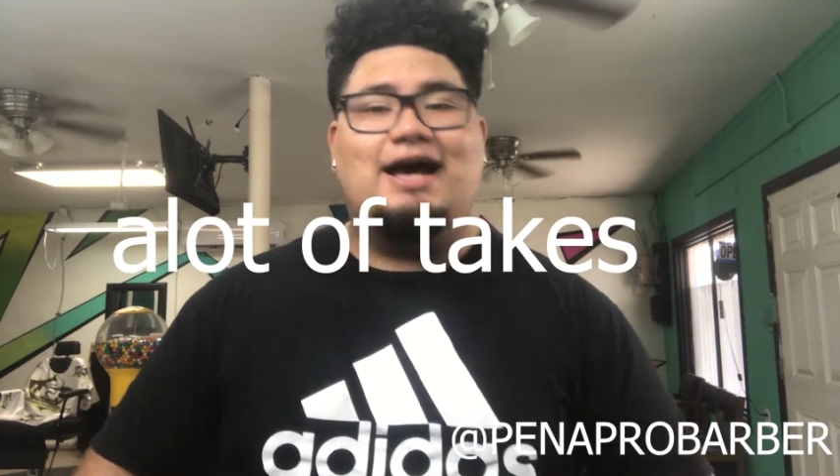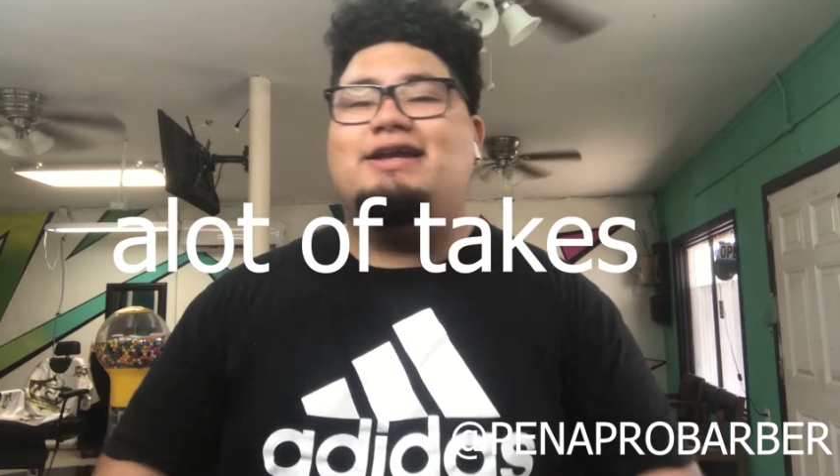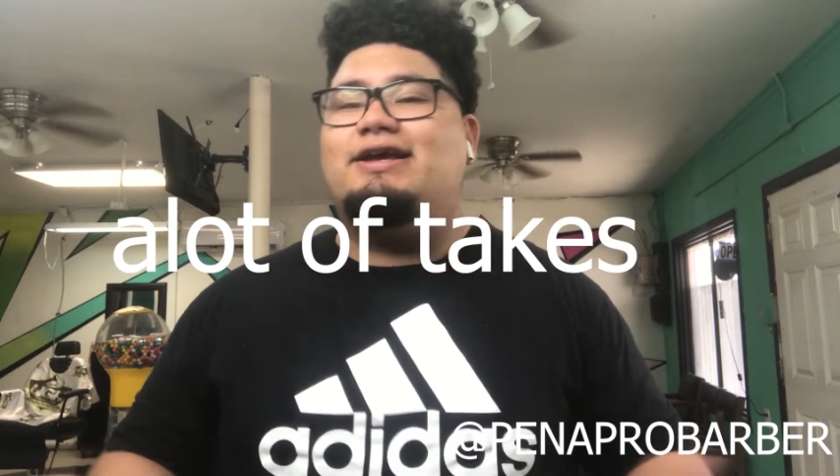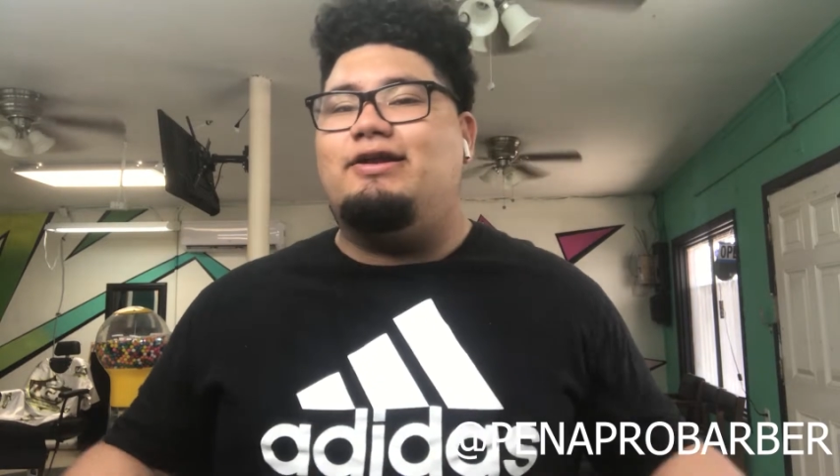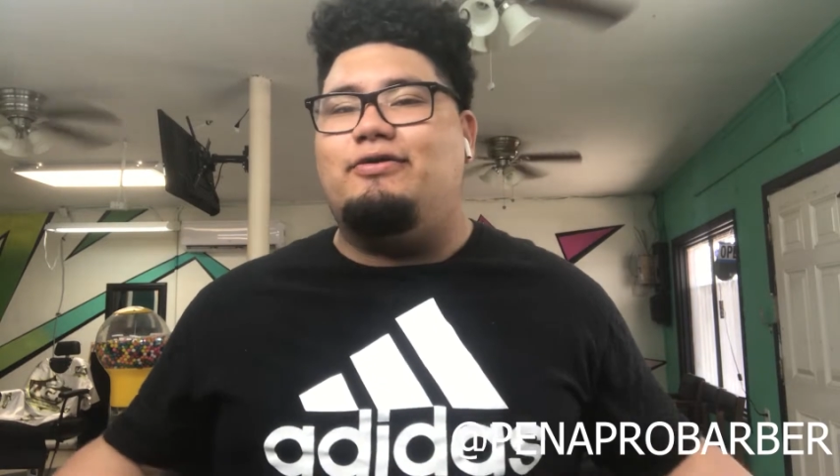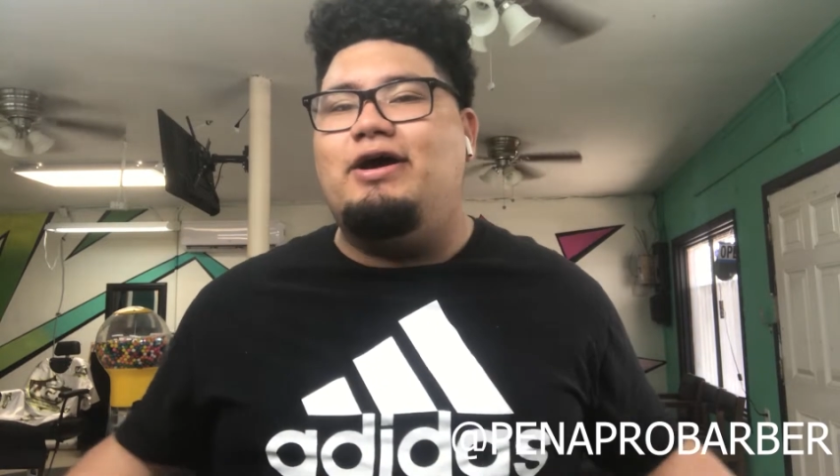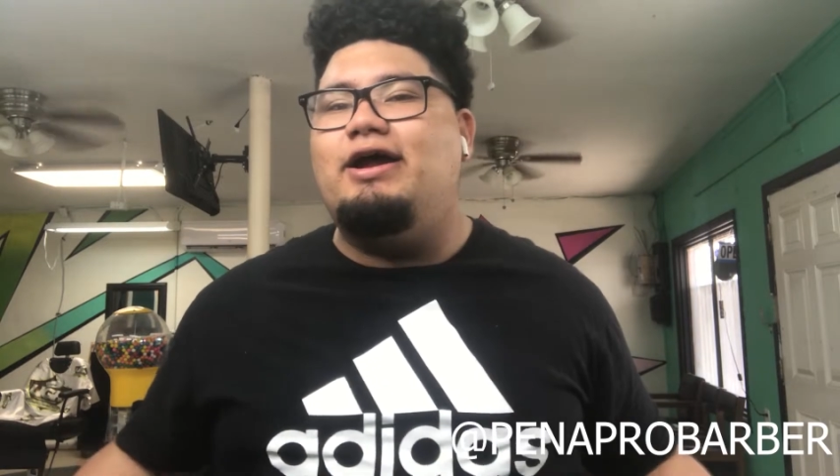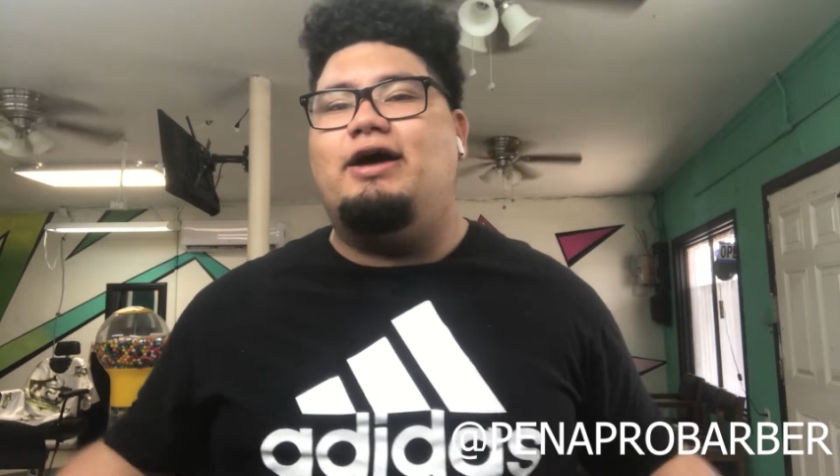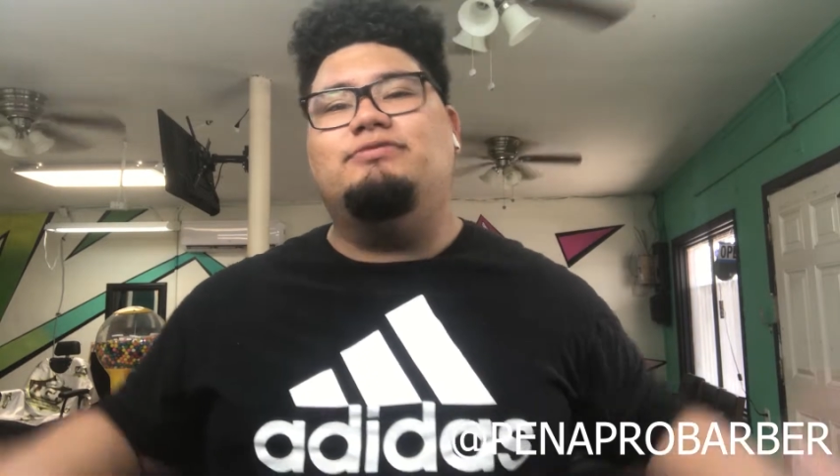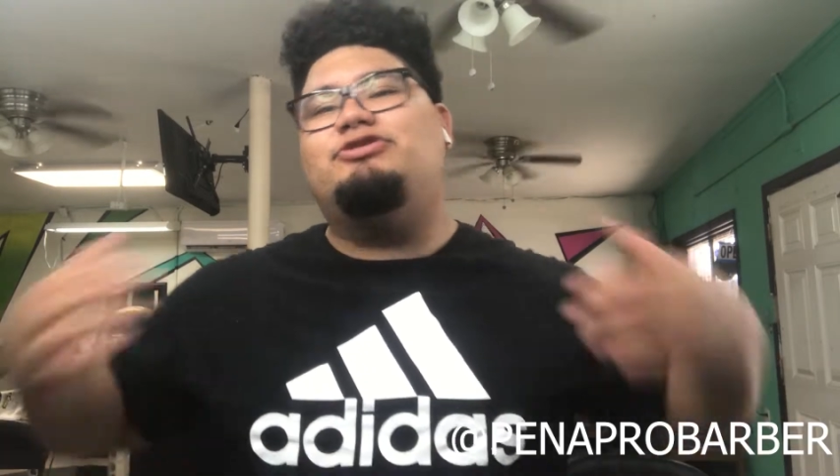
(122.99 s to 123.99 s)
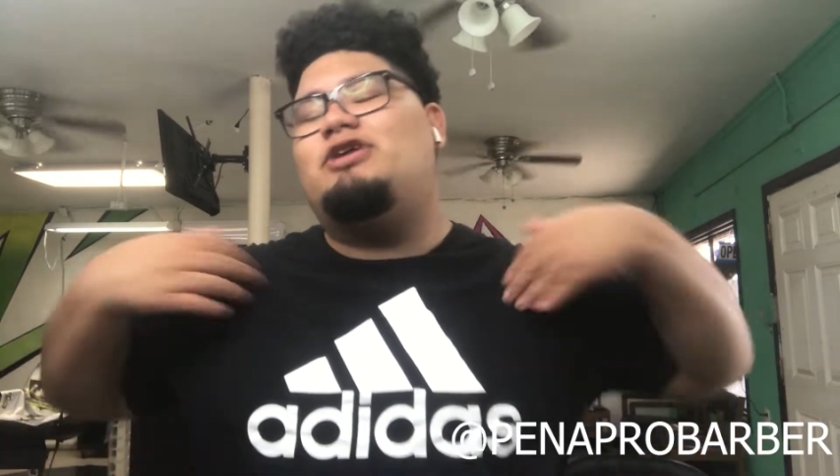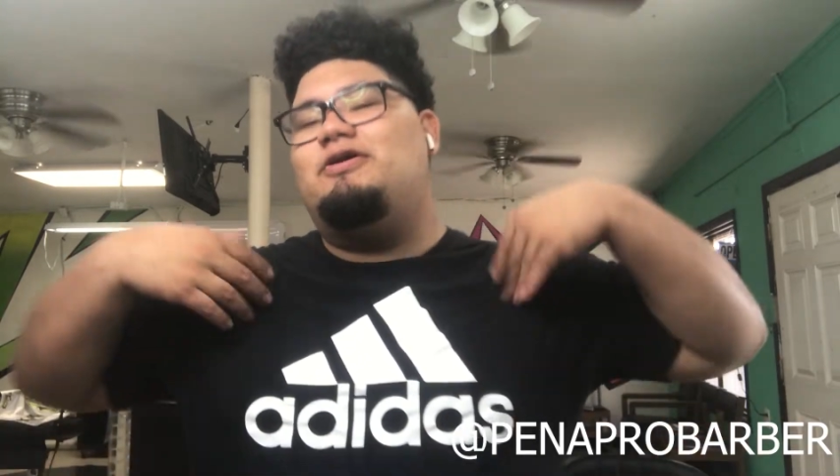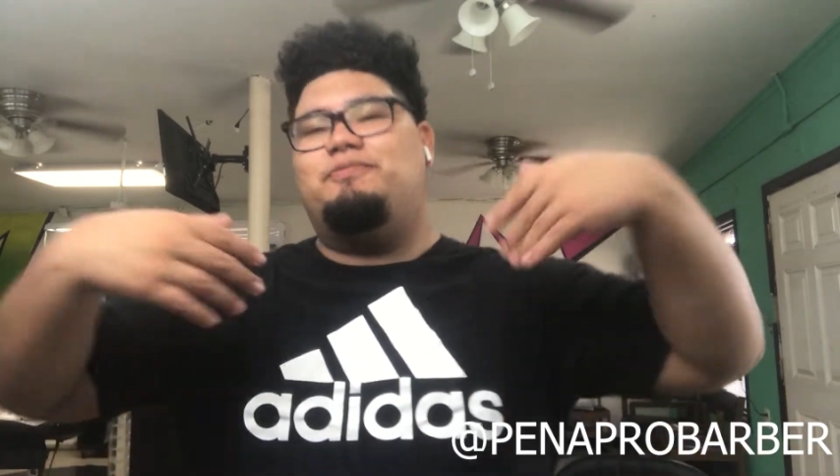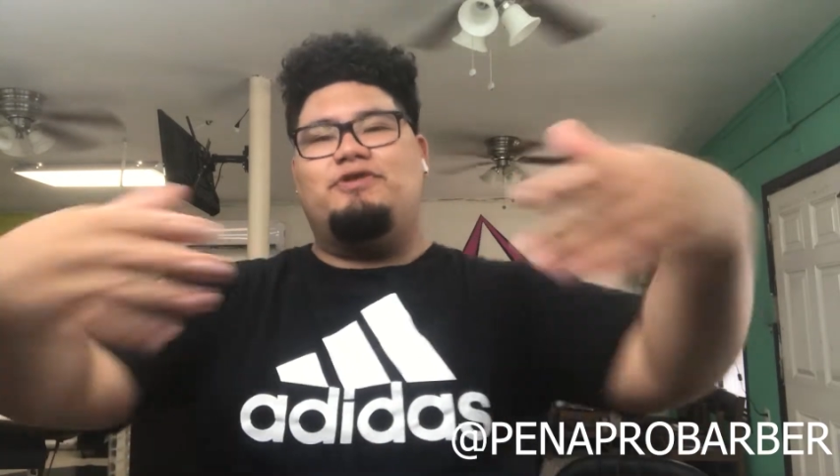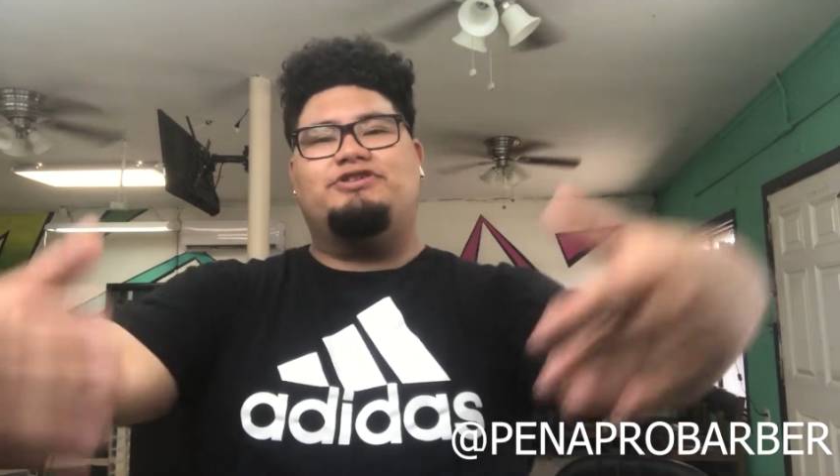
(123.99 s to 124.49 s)
gotta get it right. I'm just trying
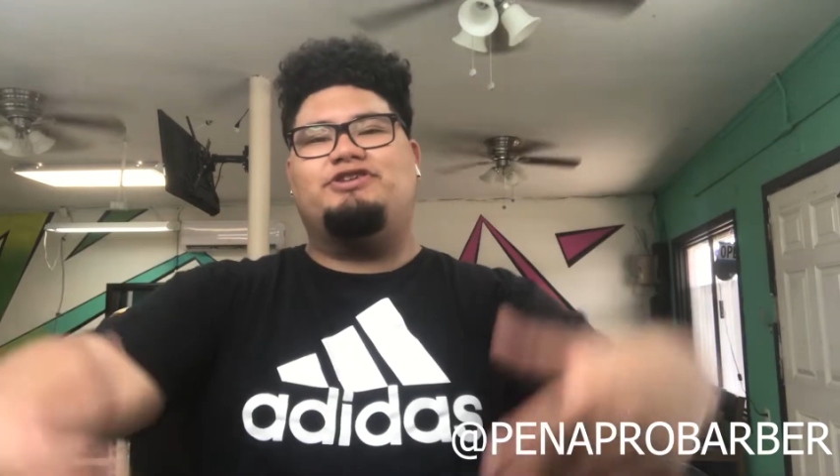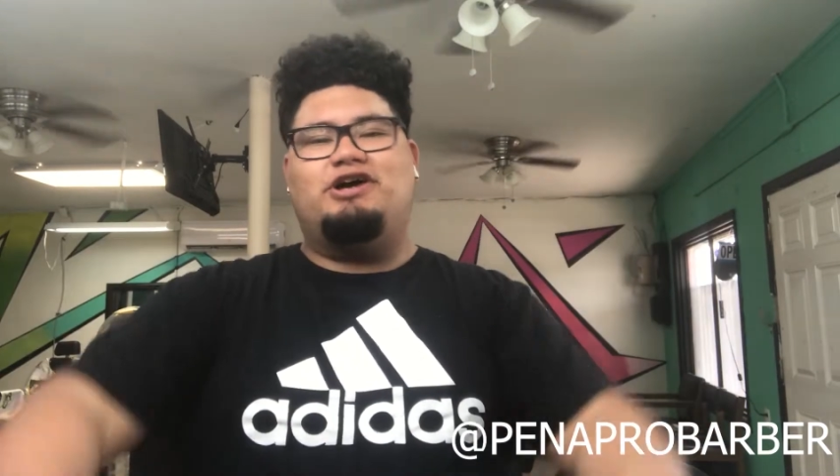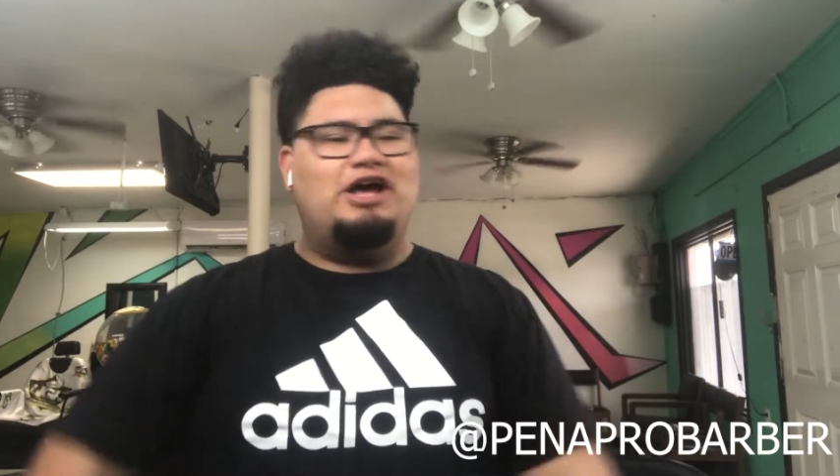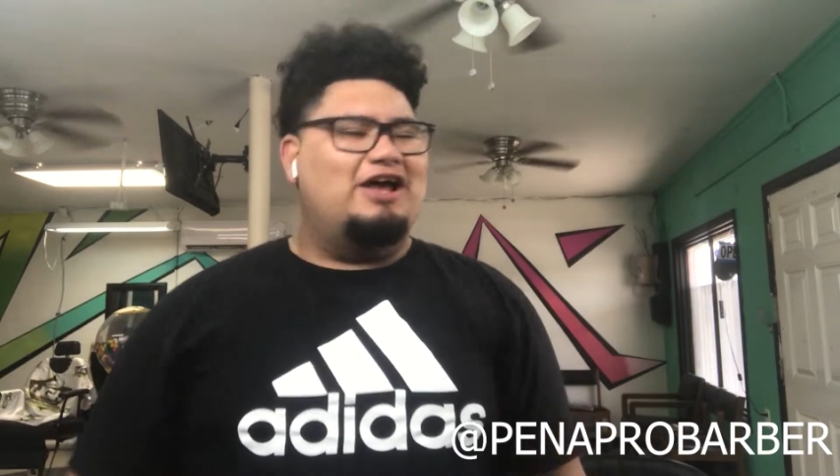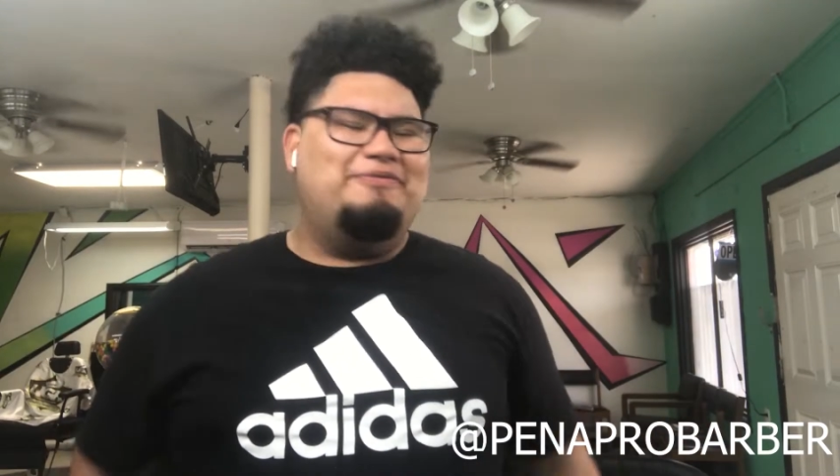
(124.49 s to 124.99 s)
to impress y'all.